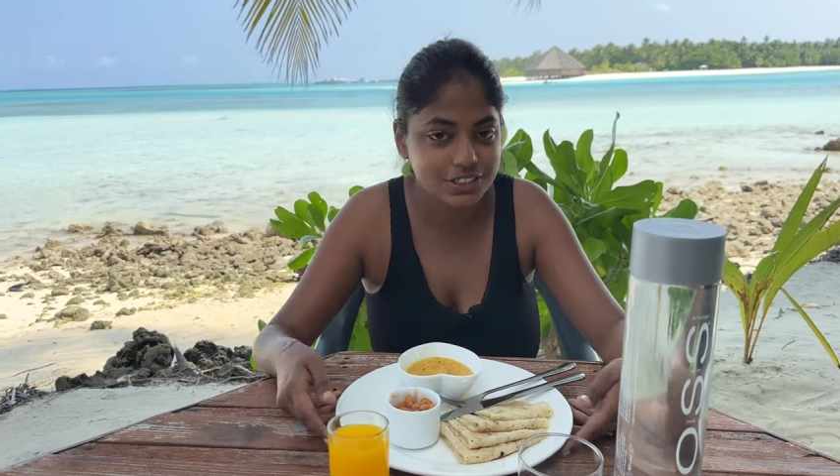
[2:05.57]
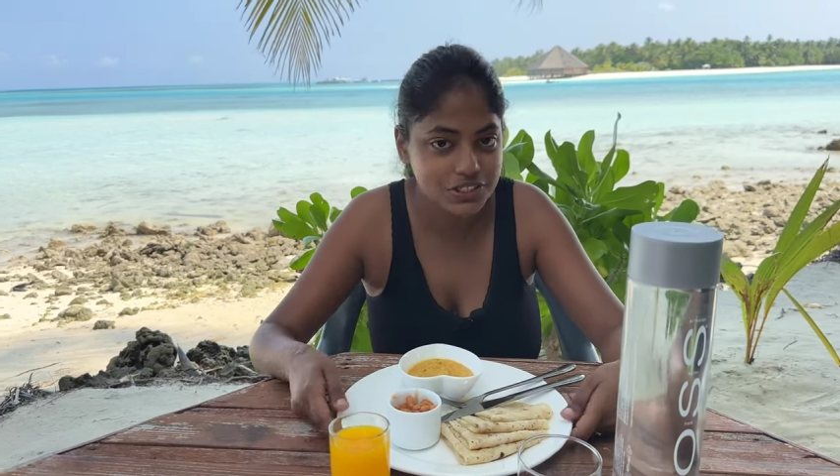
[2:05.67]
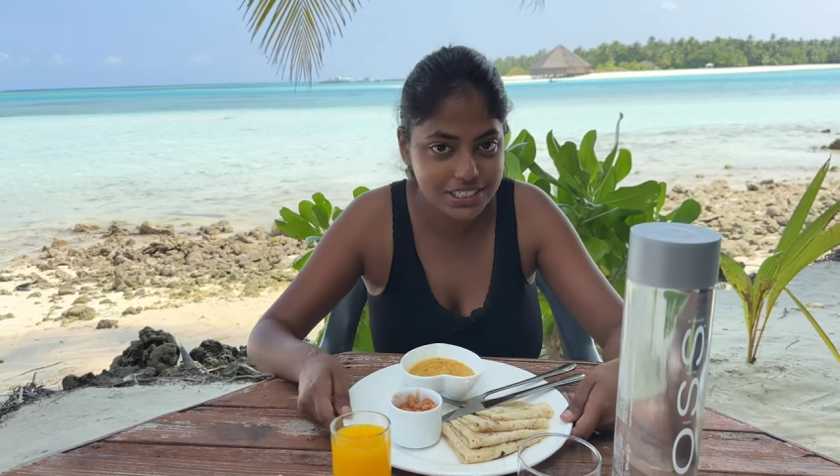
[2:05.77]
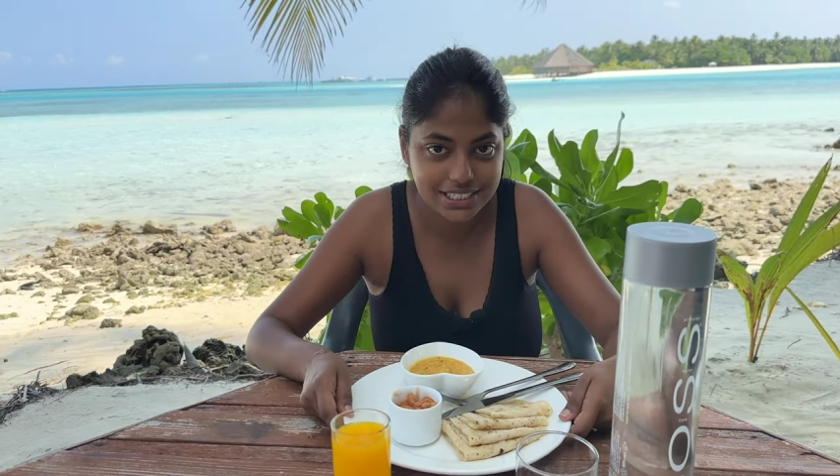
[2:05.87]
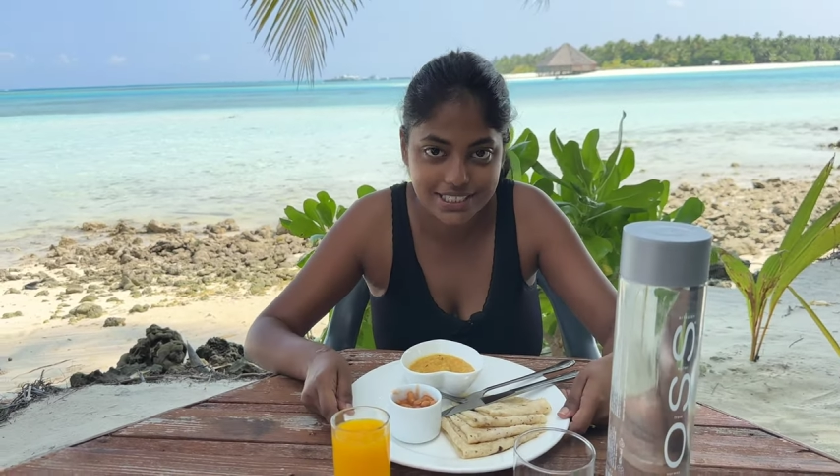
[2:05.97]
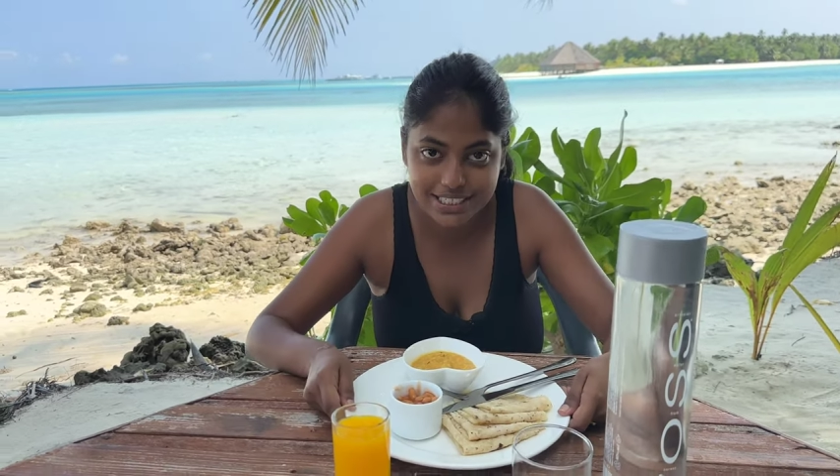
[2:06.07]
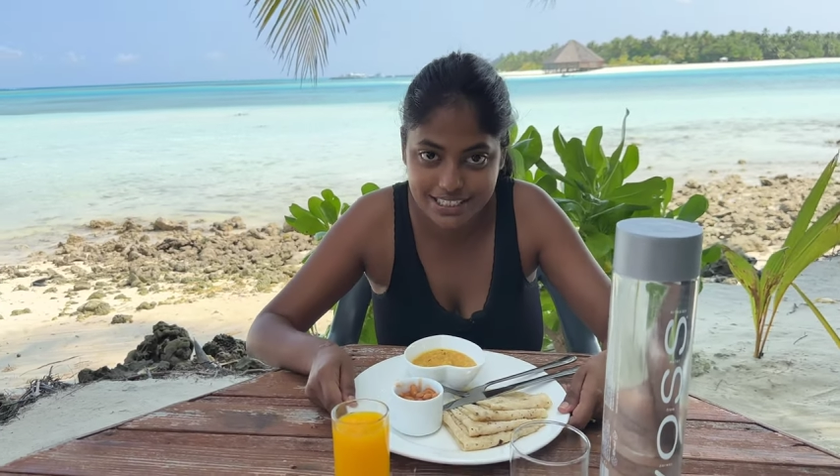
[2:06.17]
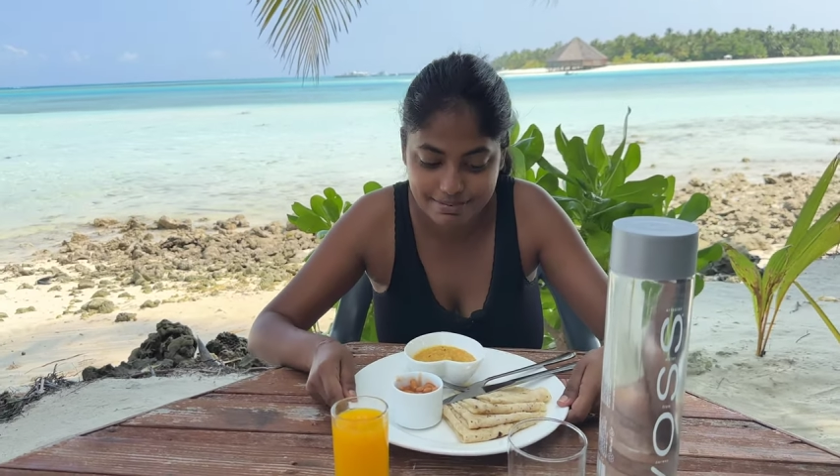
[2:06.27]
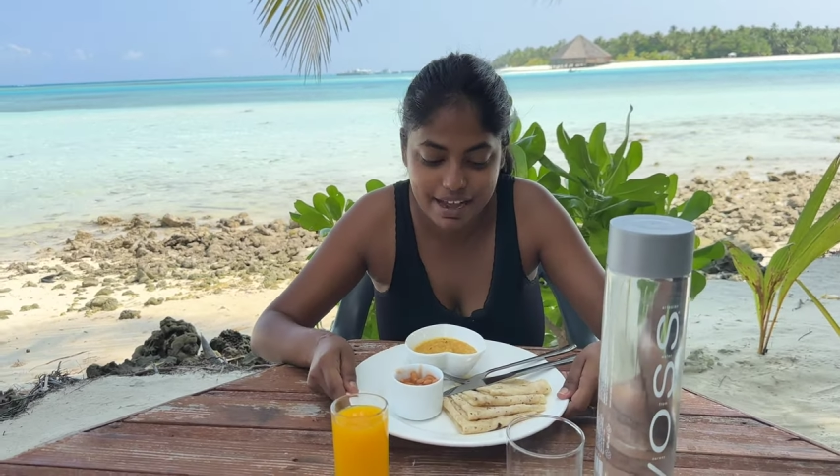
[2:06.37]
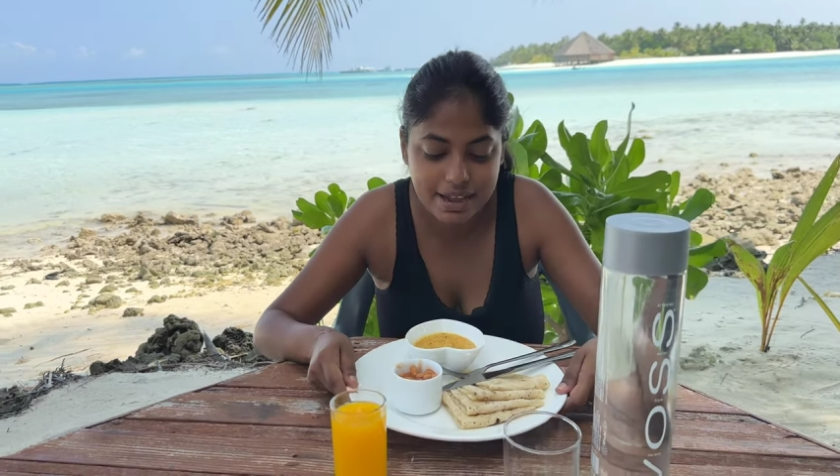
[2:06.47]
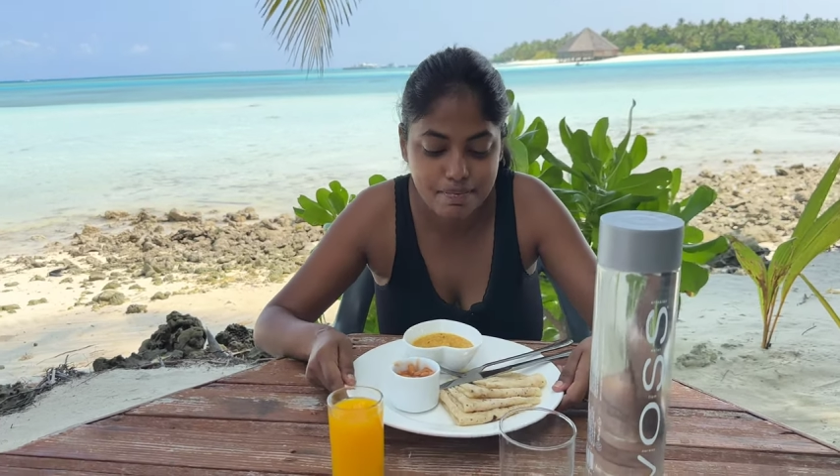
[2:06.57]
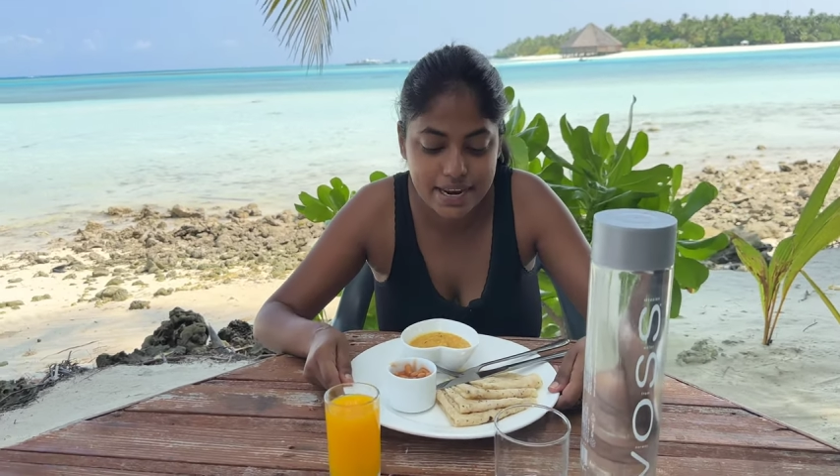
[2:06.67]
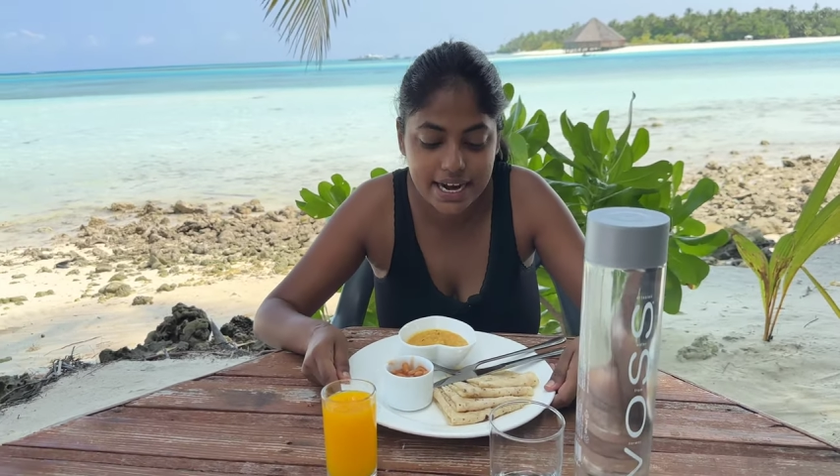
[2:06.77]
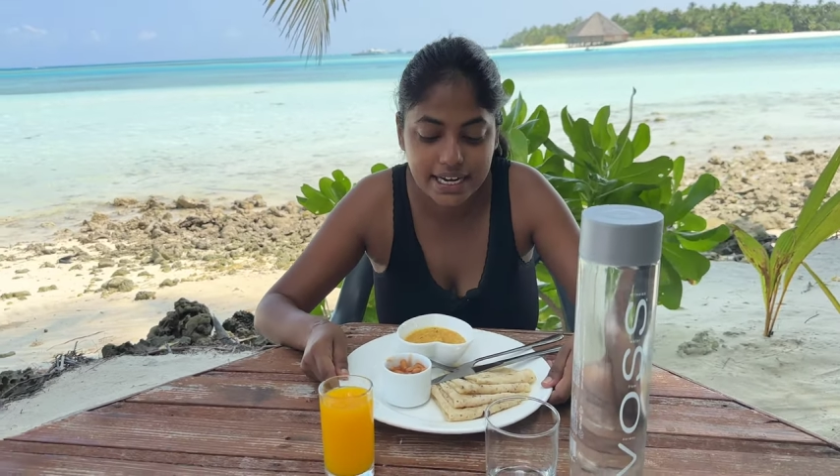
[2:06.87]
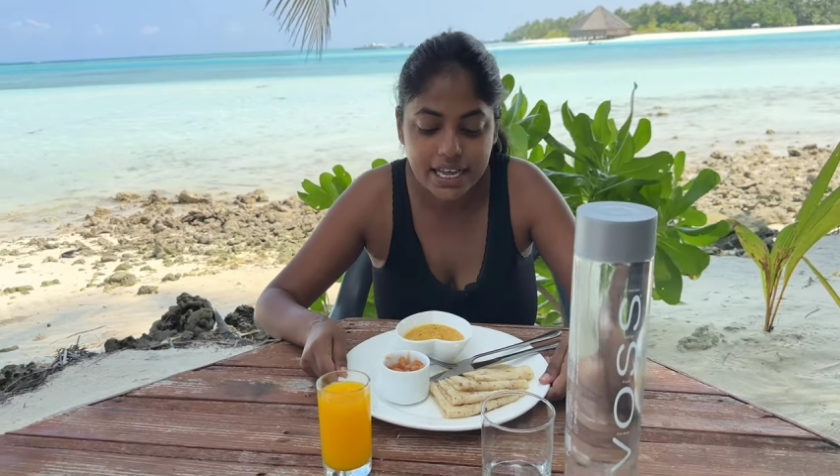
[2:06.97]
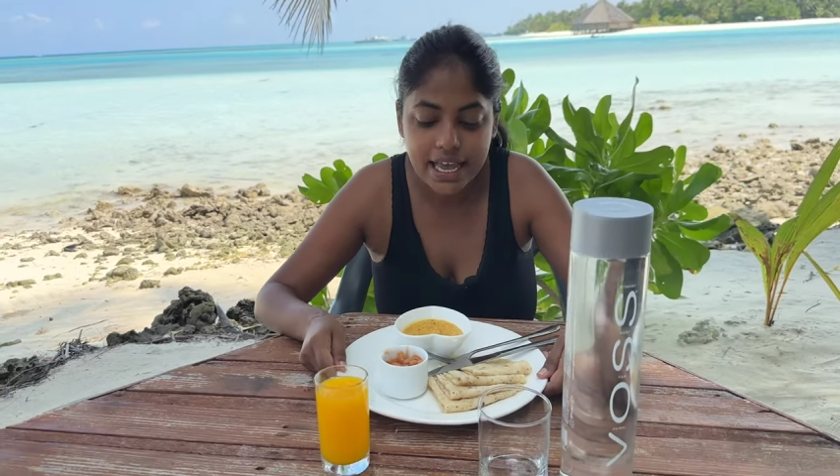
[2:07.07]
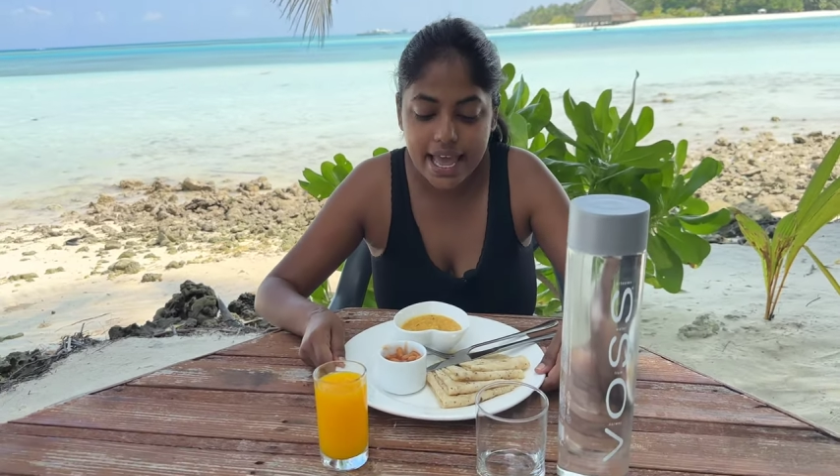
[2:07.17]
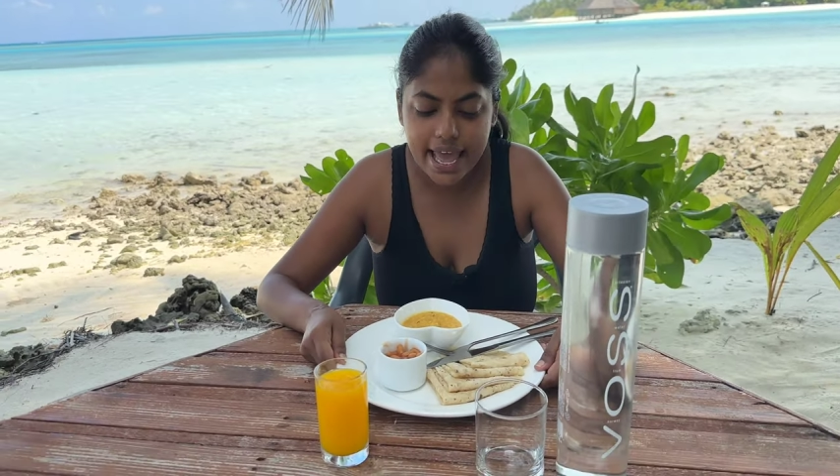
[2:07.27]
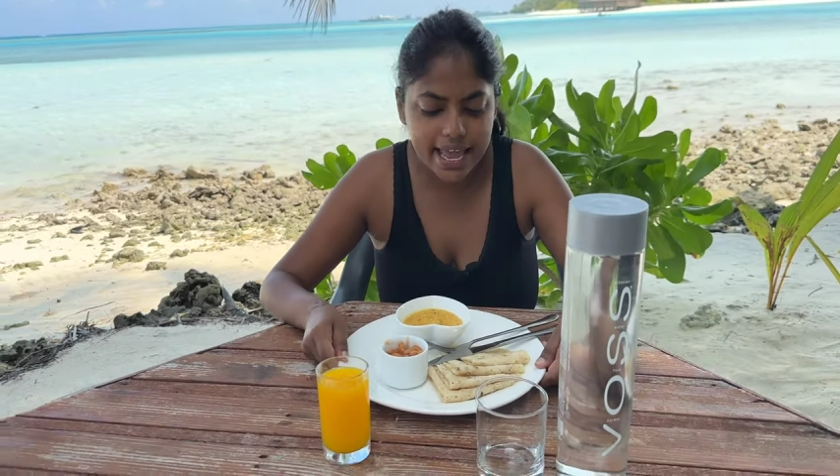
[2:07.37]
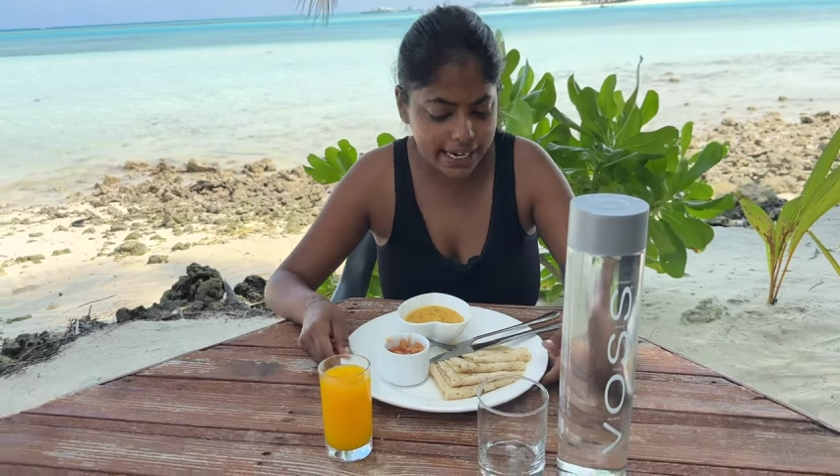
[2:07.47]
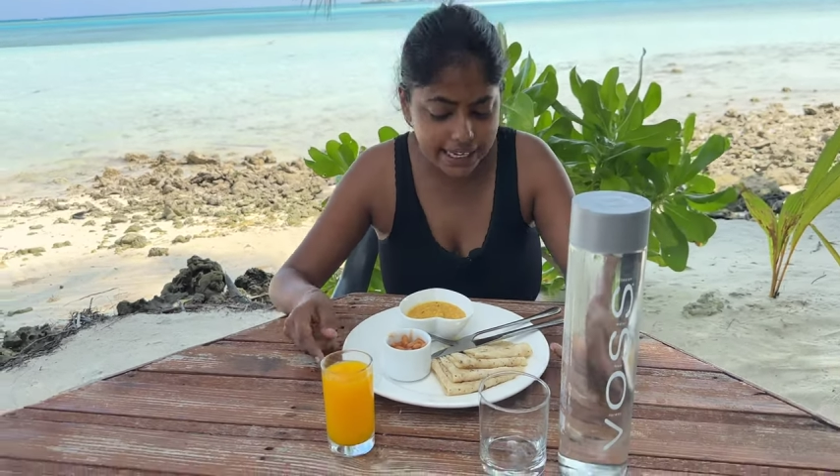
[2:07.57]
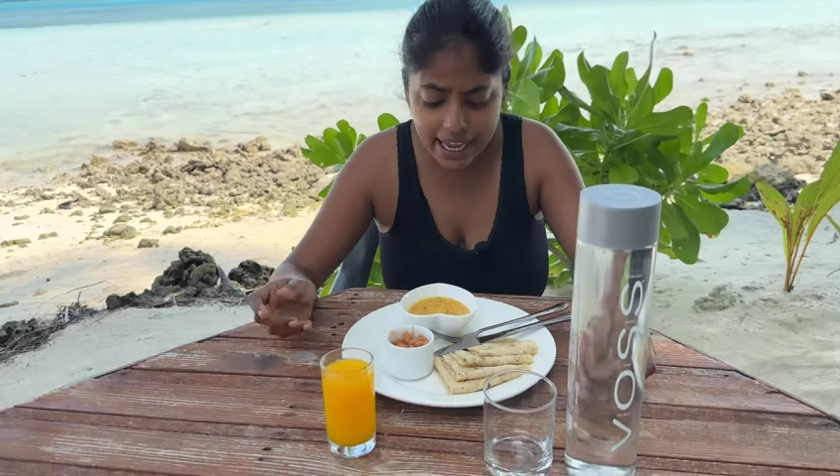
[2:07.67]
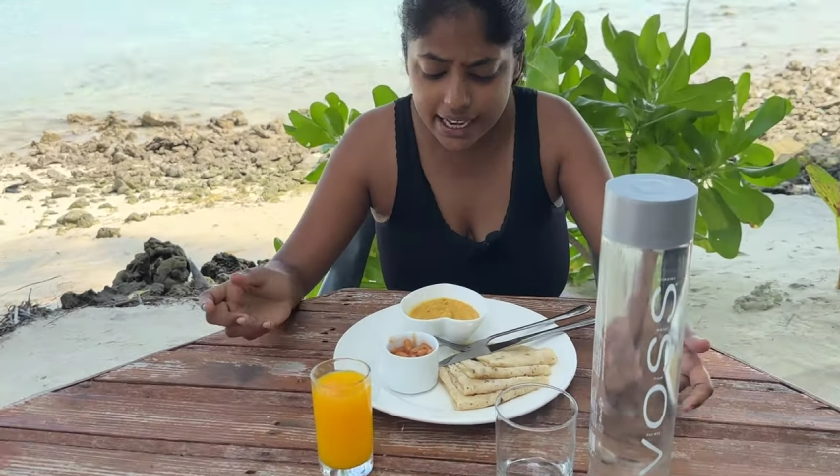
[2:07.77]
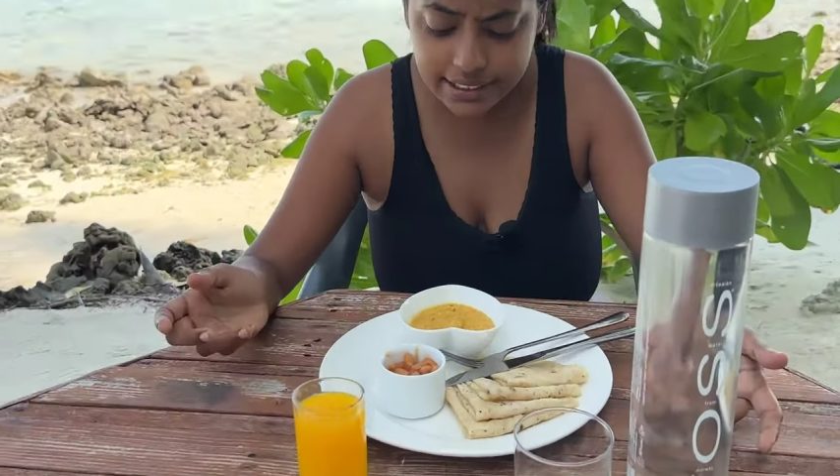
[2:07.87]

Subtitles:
so this is my plate. And yeah,